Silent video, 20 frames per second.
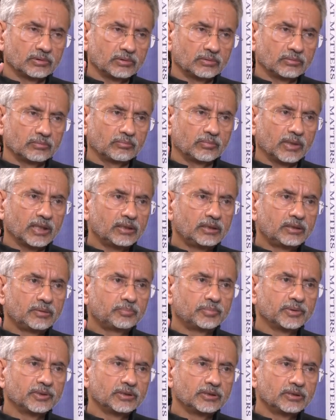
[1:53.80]

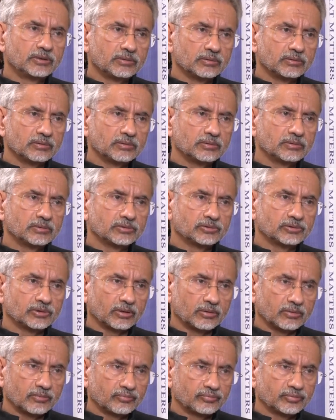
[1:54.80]
multiple
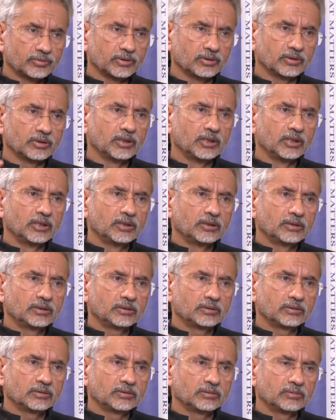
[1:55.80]
sort of
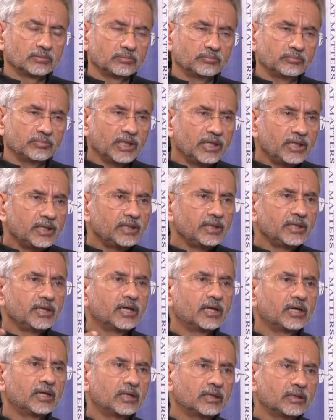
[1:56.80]

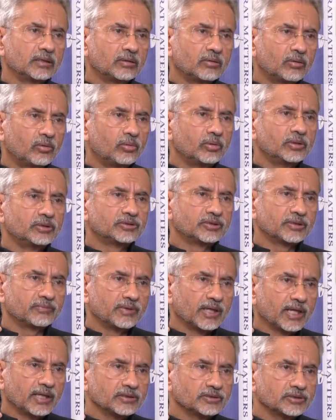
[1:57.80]
millennia old
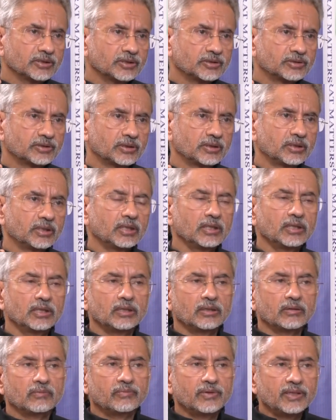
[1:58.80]
civilization.
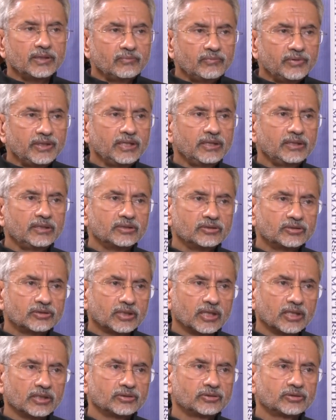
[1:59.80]
When we
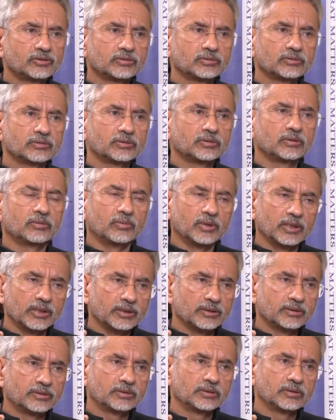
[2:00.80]
discuss the
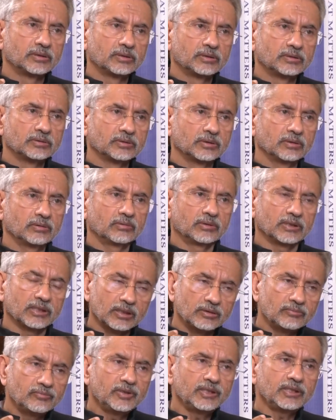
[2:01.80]
world, you know,
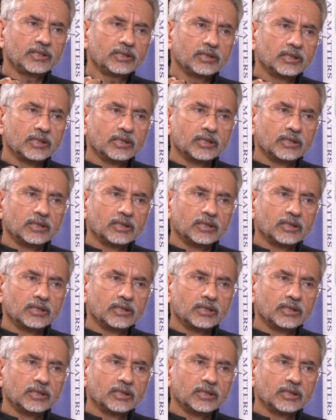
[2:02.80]
can we